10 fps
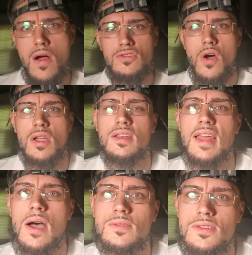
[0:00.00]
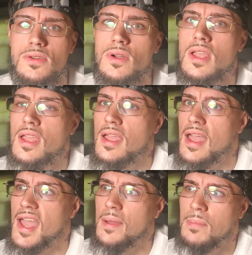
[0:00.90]
talking down to.
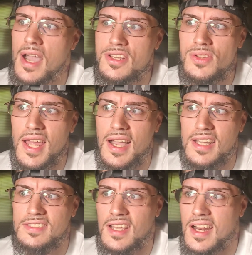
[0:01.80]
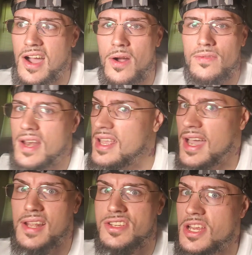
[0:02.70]
And mind you, like I said, I already
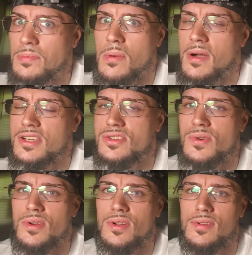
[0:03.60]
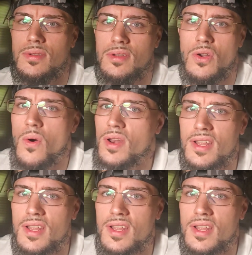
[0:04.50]
had a chip on my shoulder going